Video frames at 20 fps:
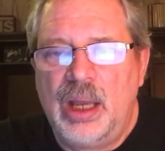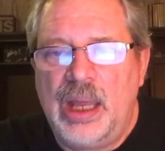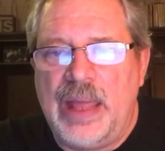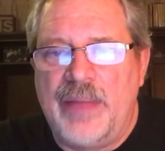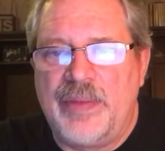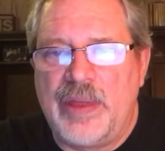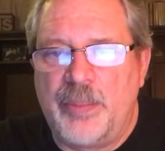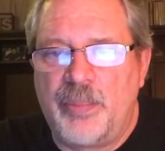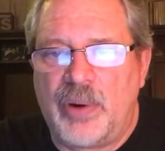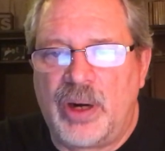
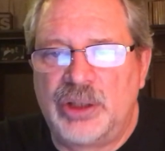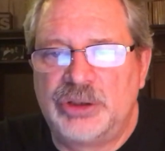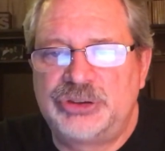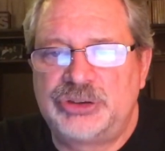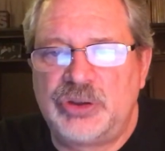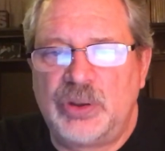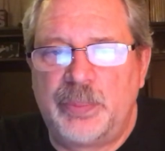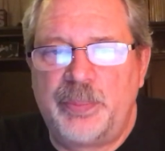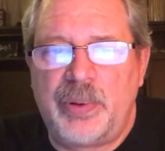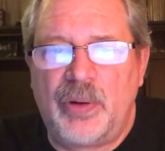And they
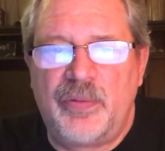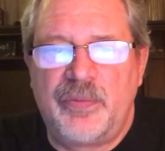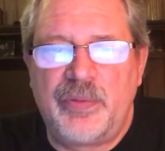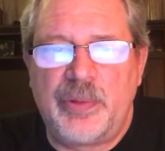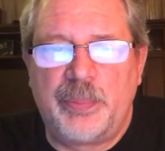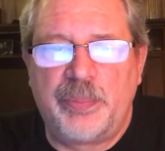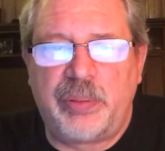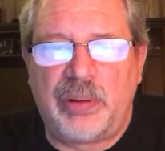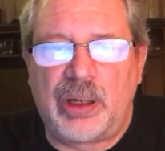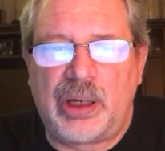marched up over
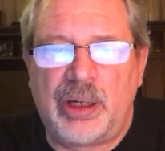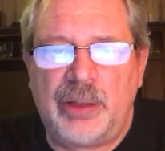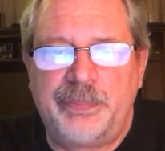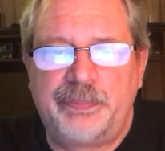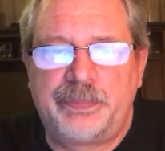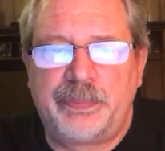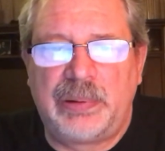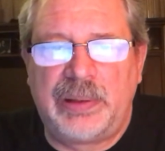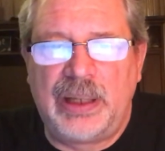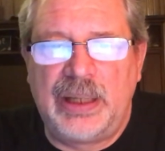the
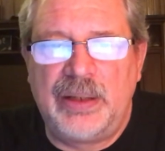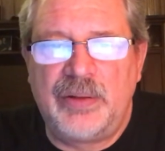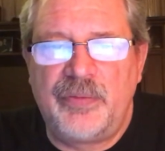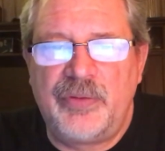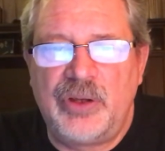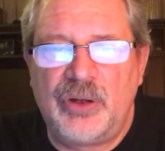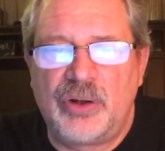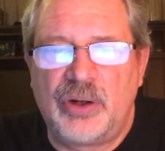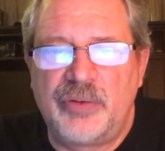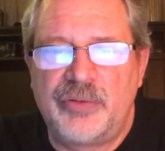plain
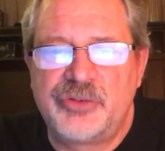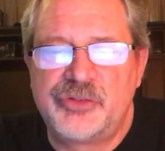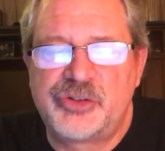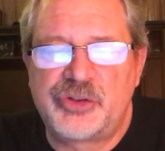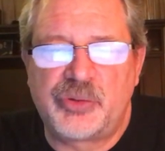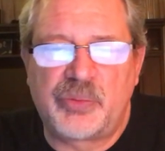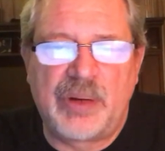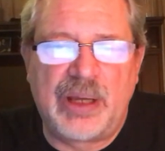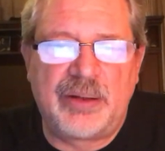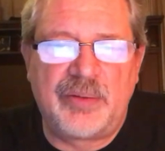of the earth and
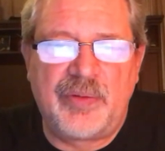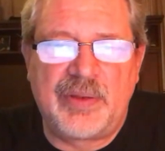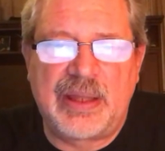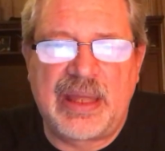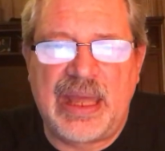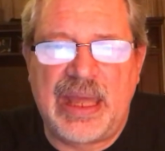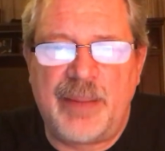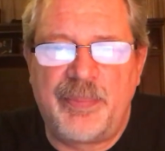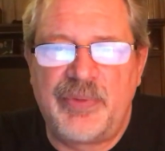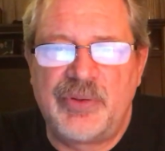surrounded the
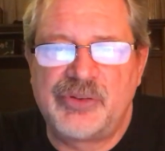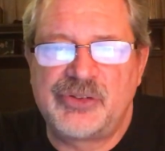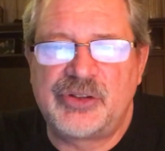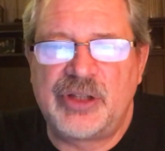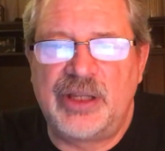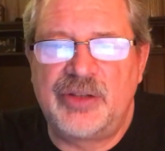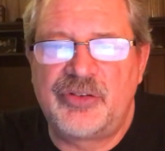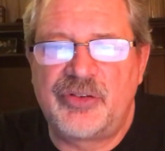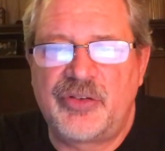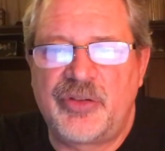camp of the
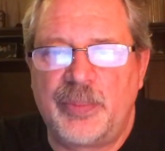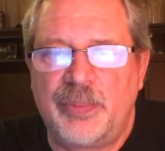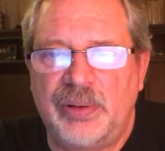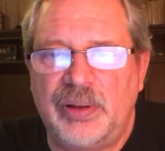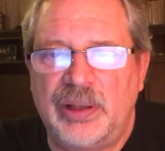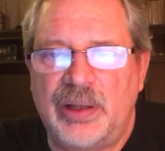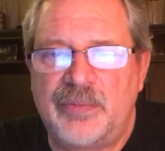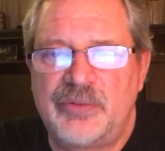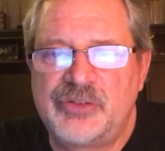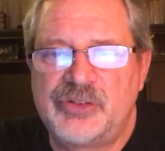saints at the
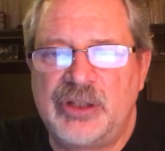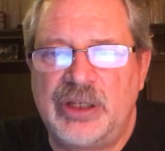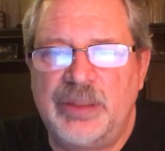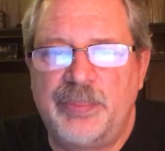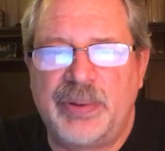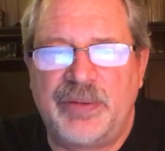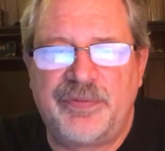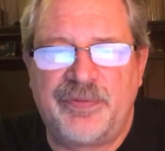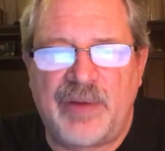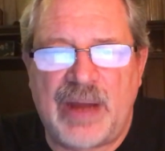beloved city.
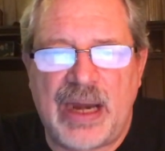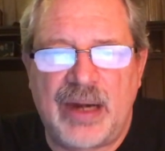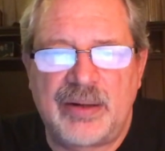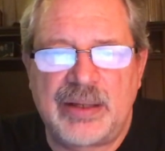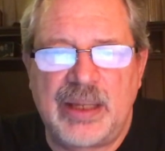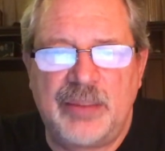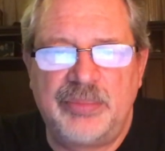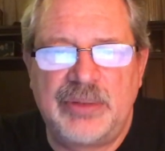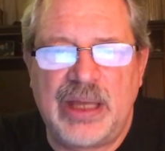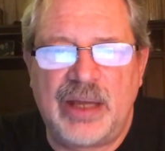But fire
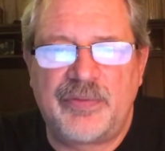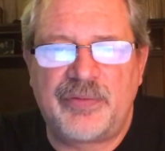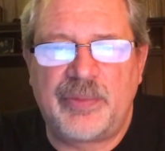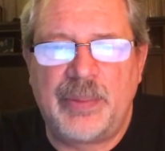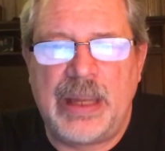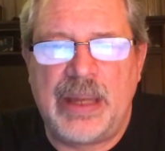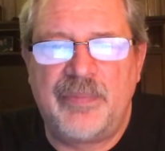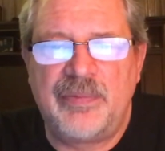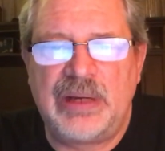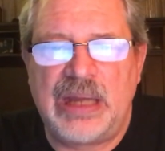came down
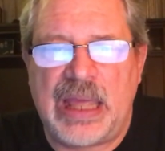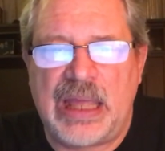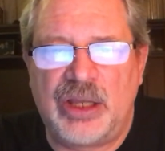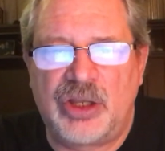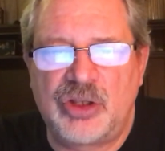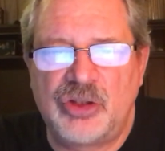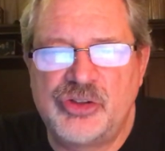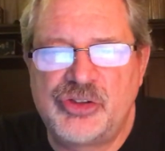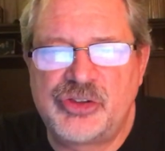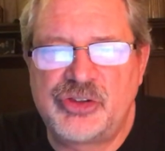from heaven
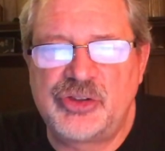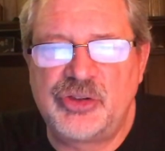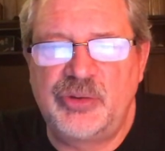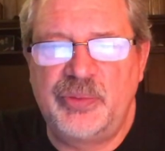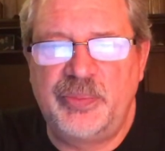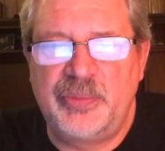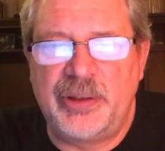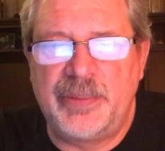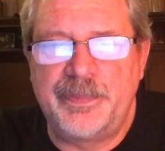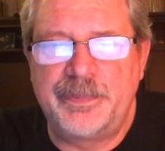and
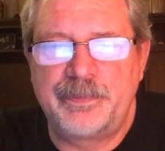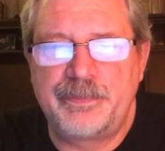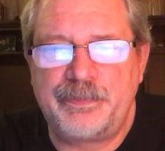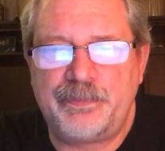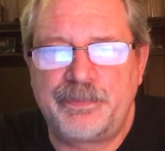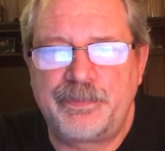consumed them.